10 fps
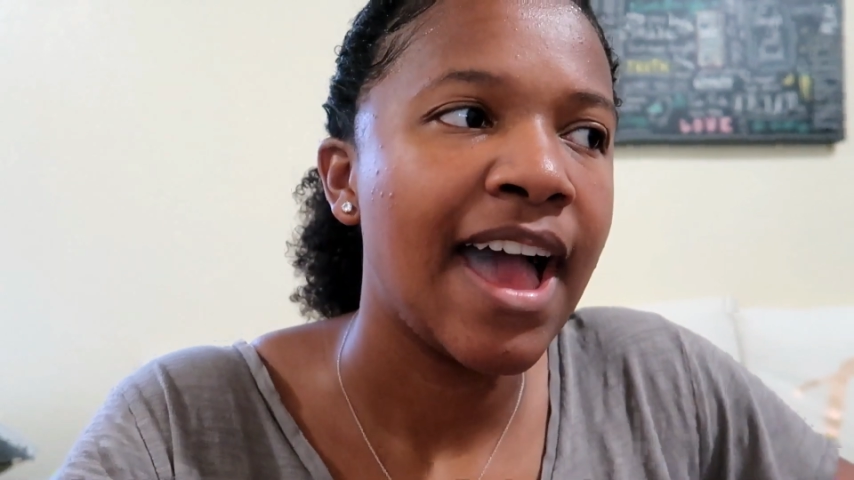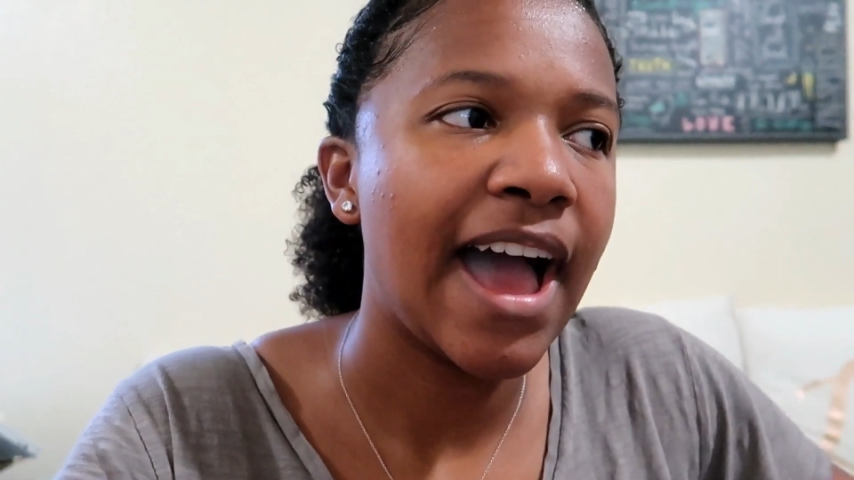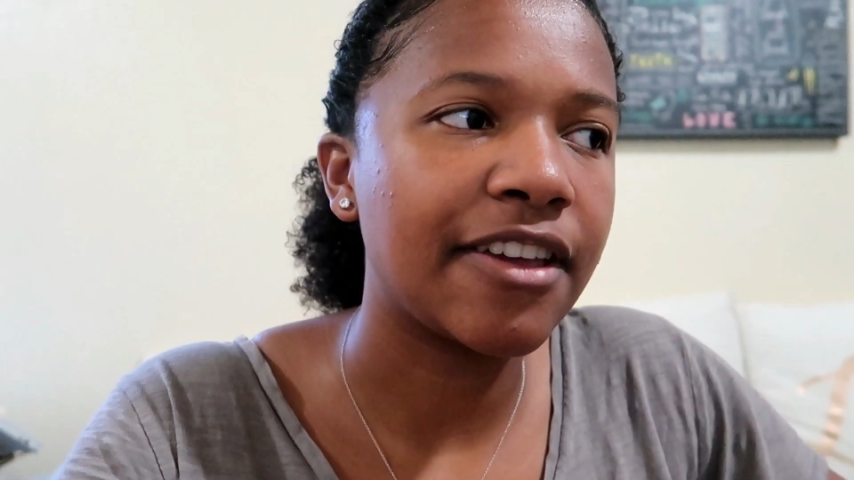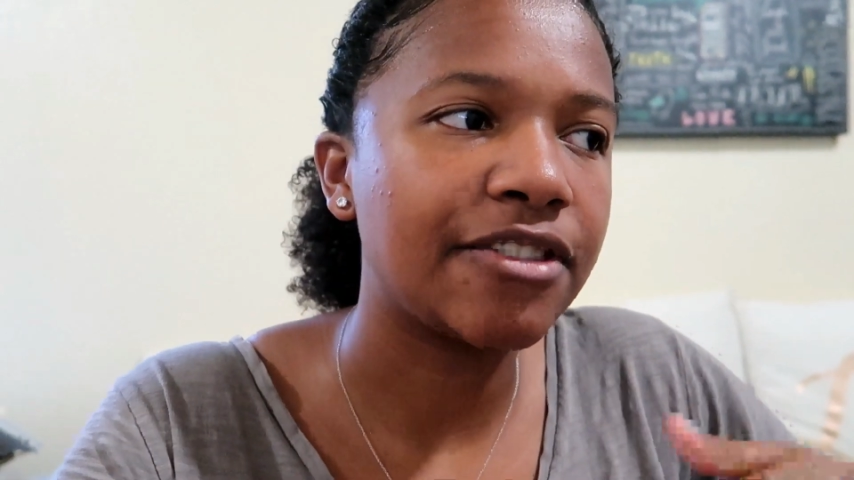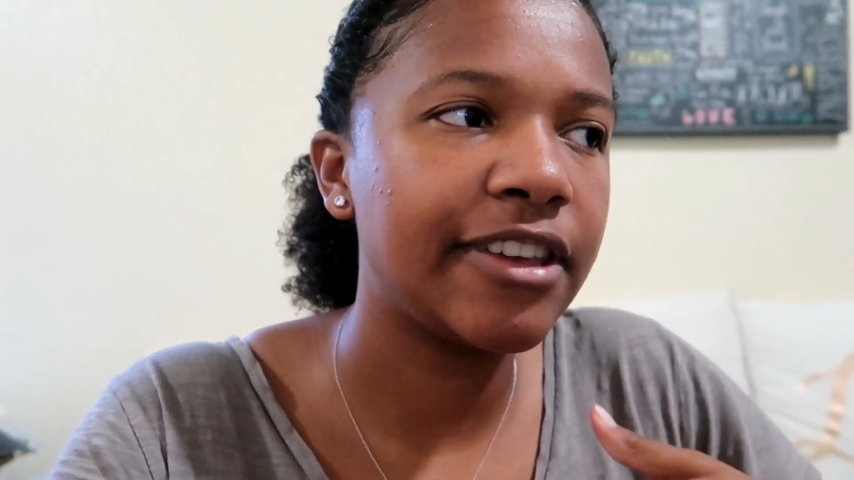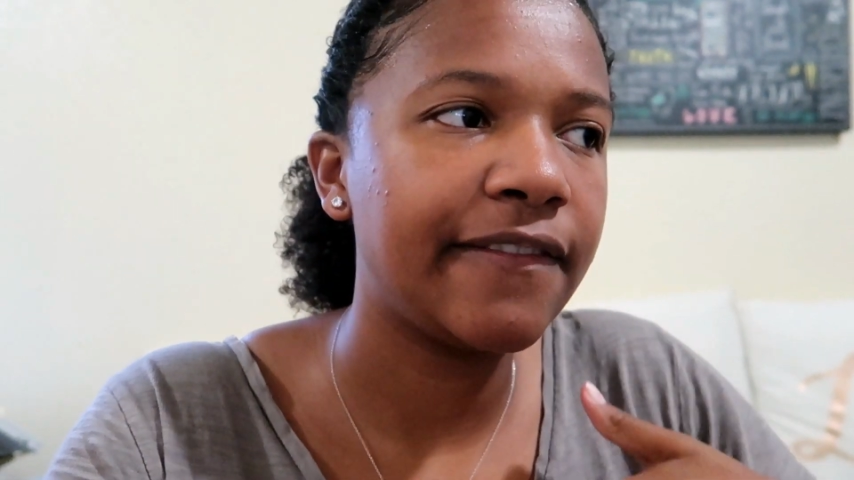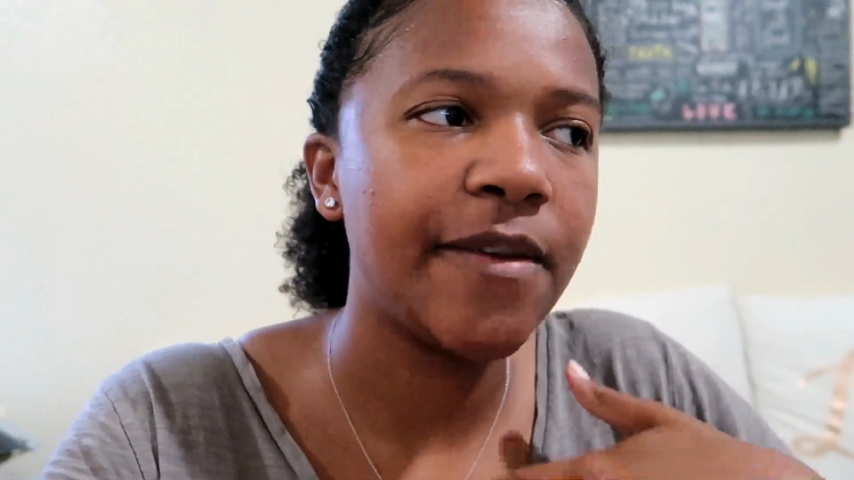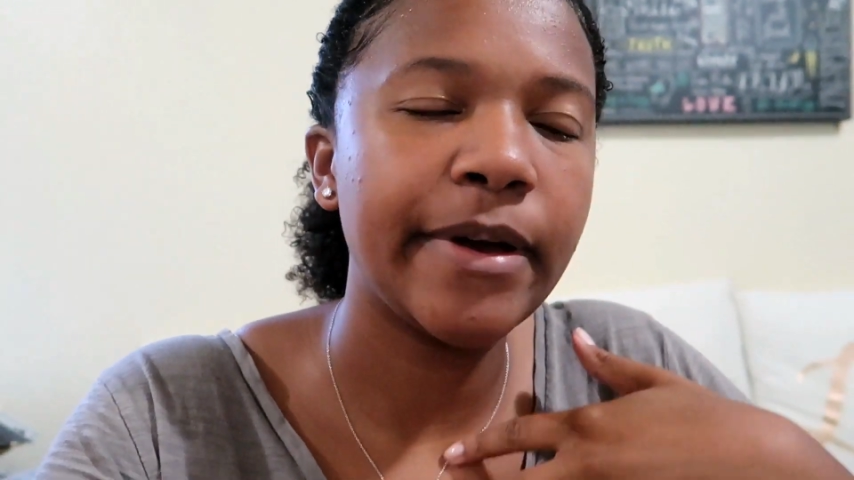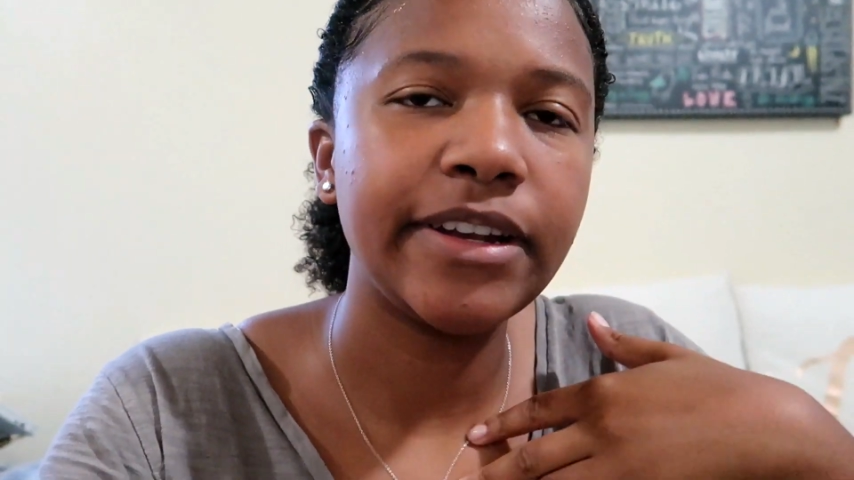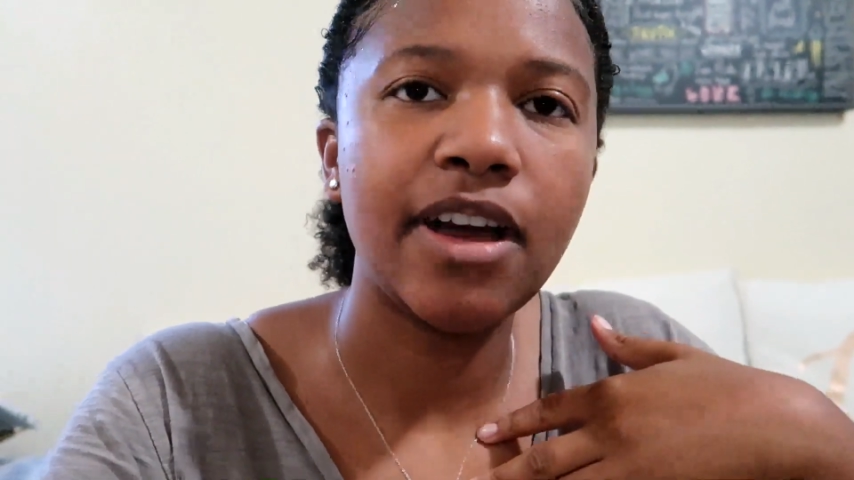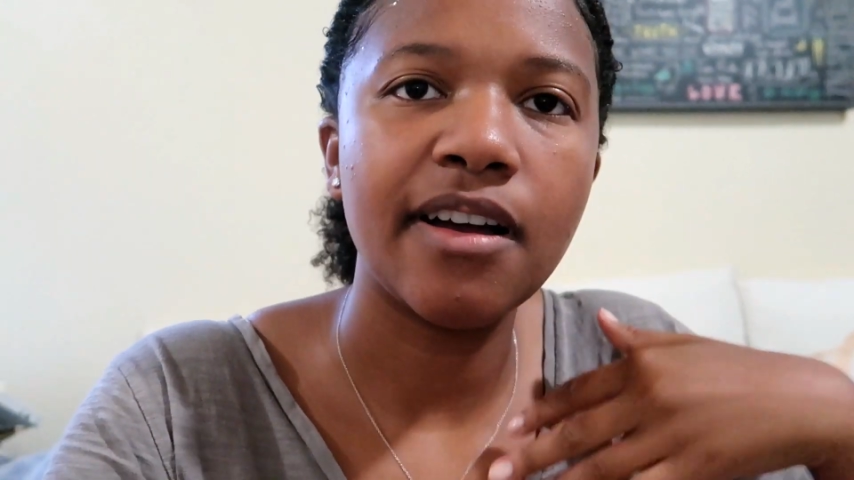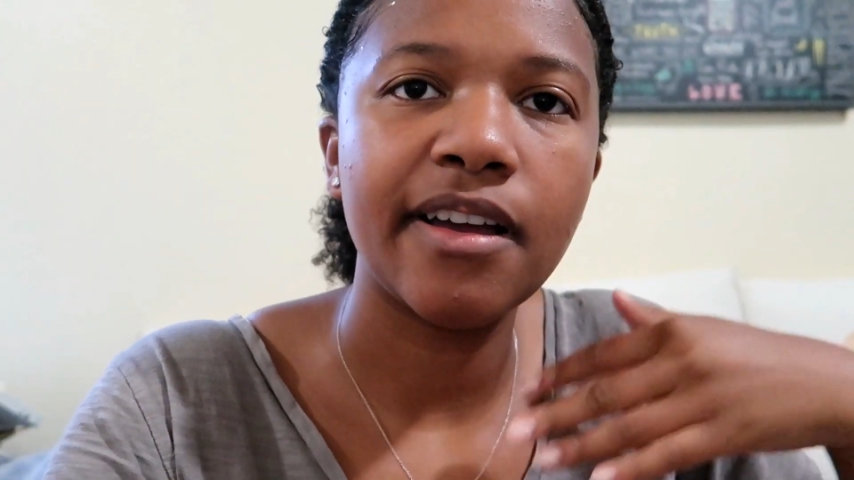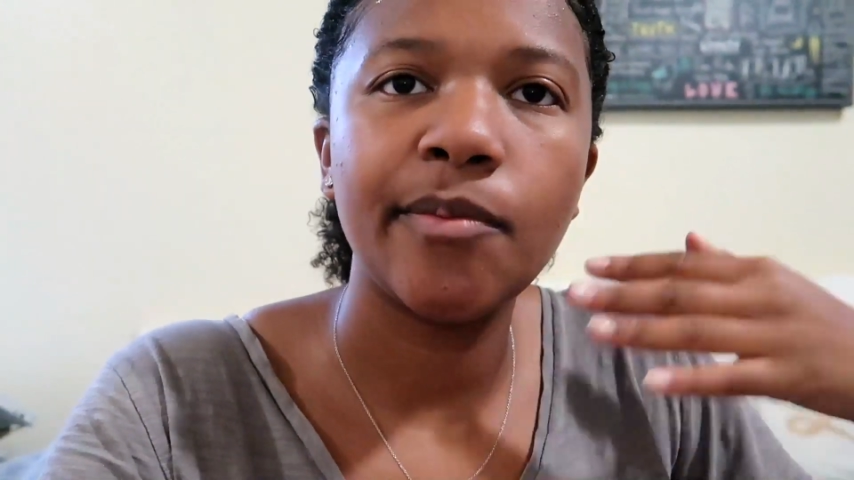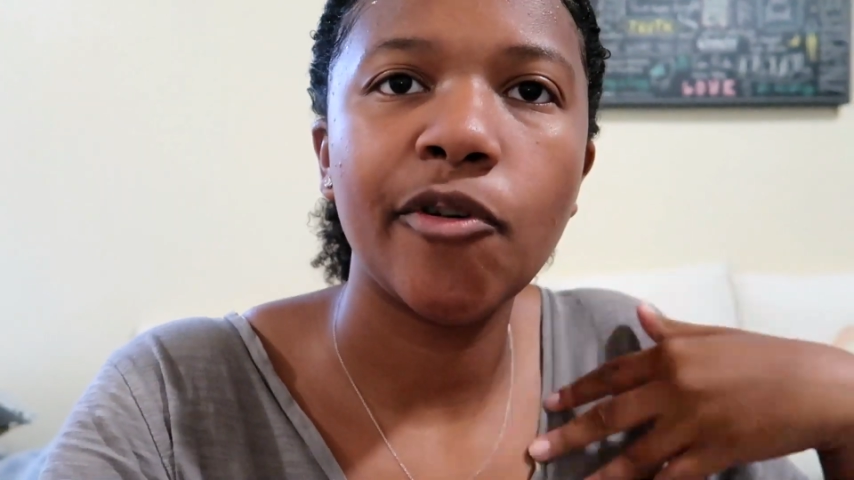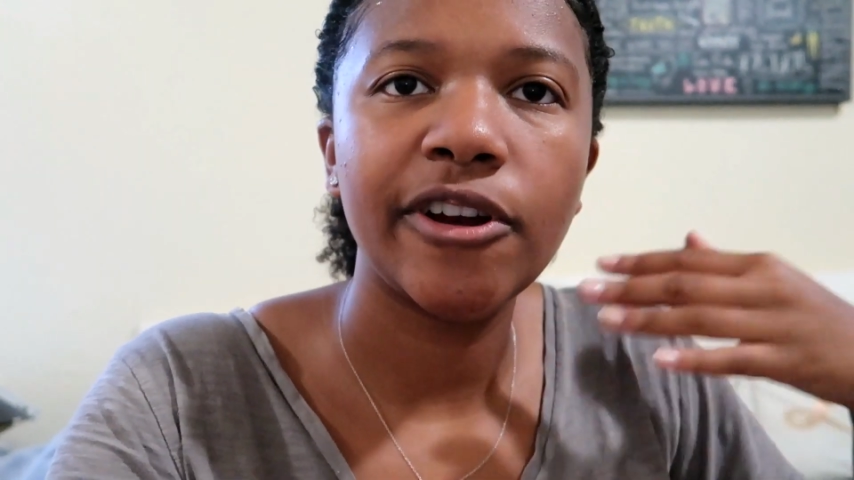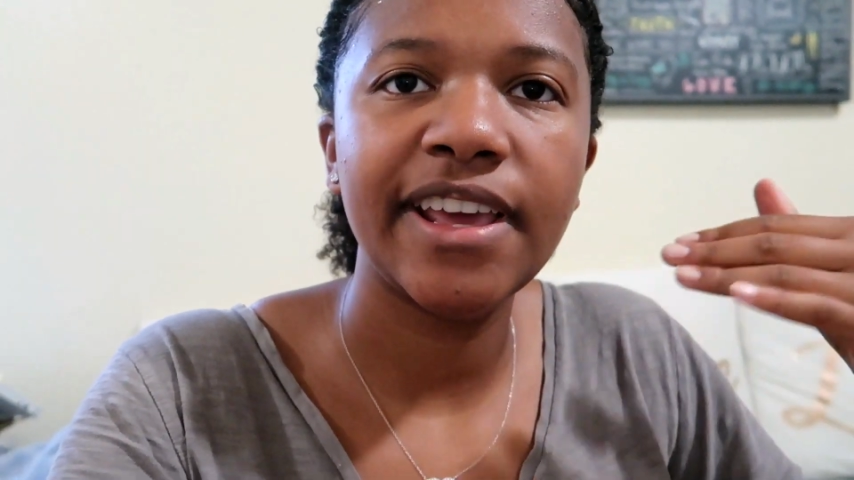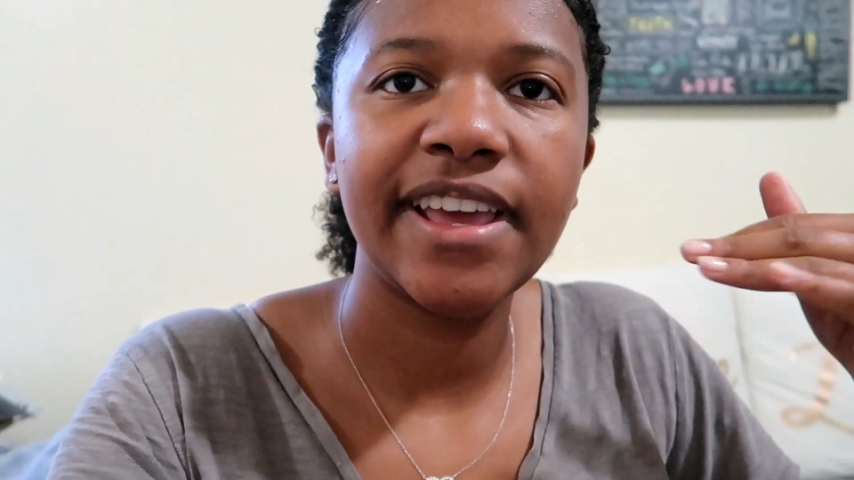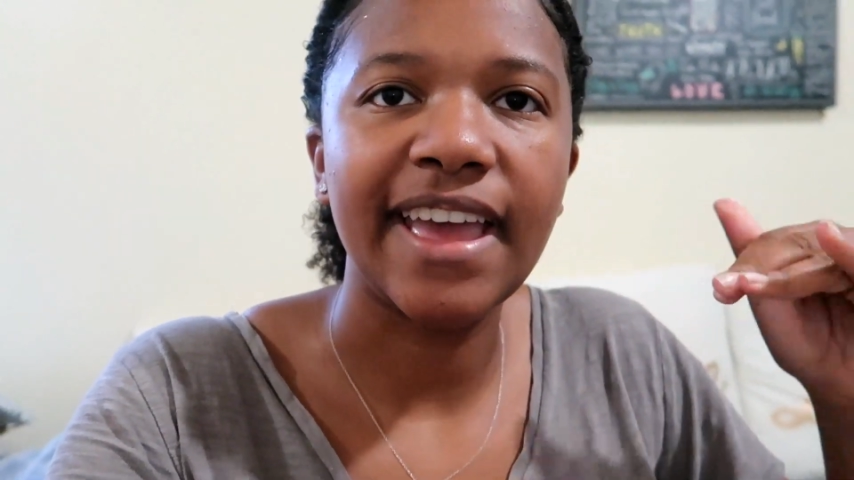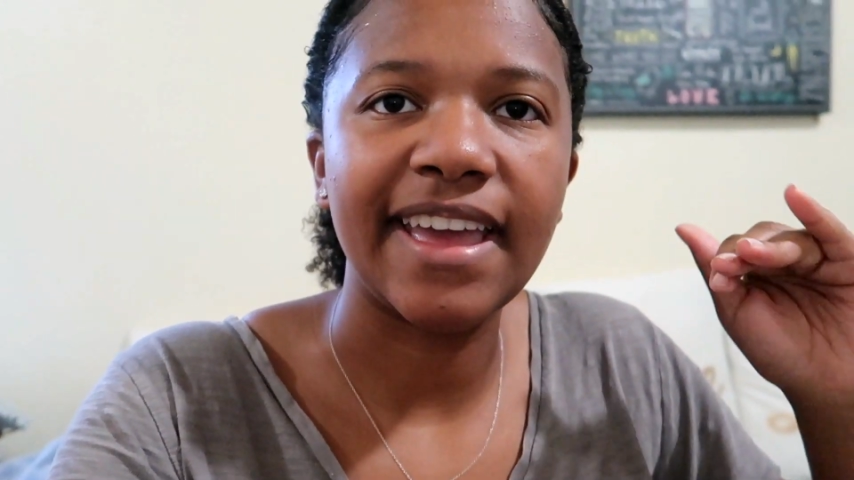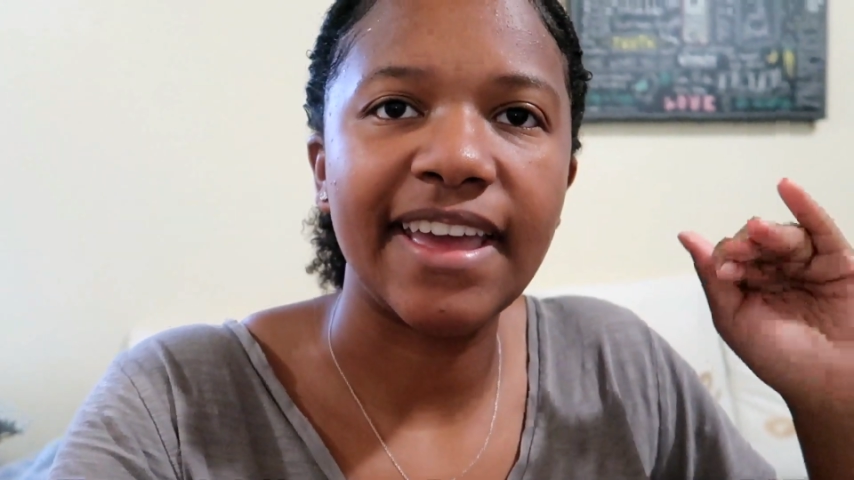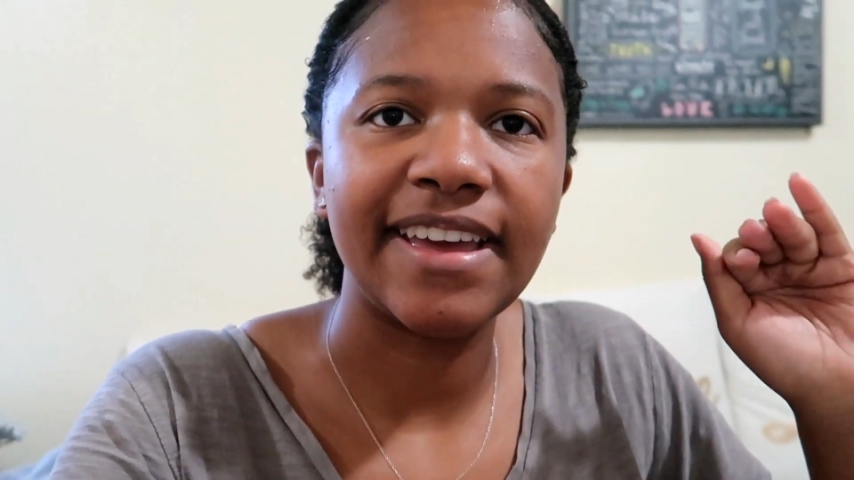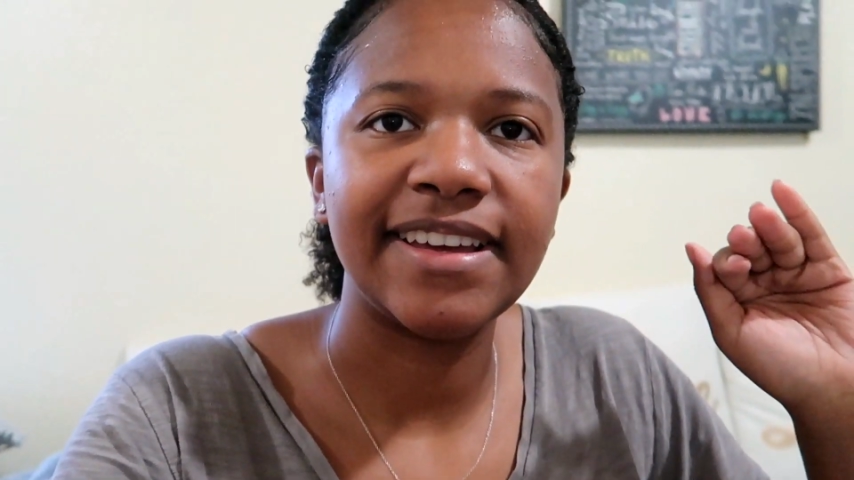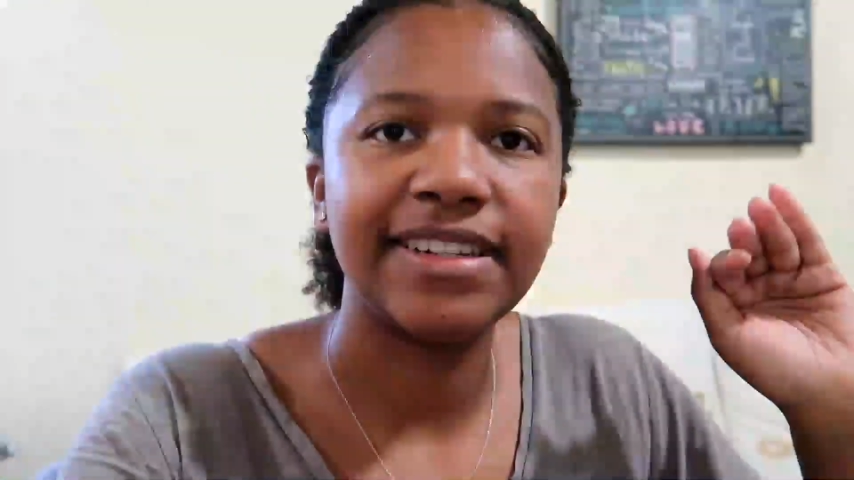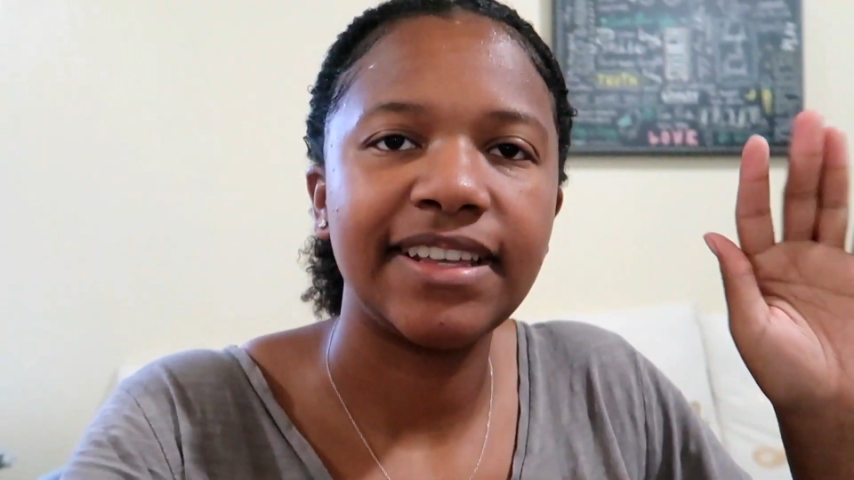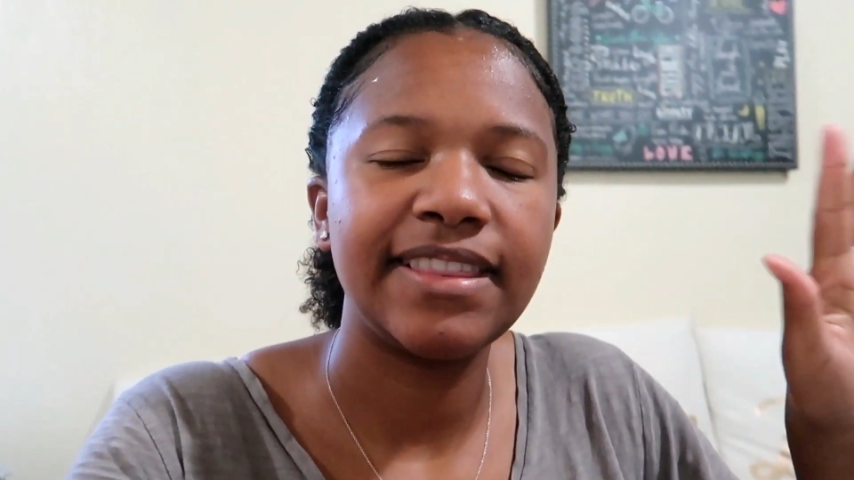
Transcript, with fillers: I usually feed my dog in the morning and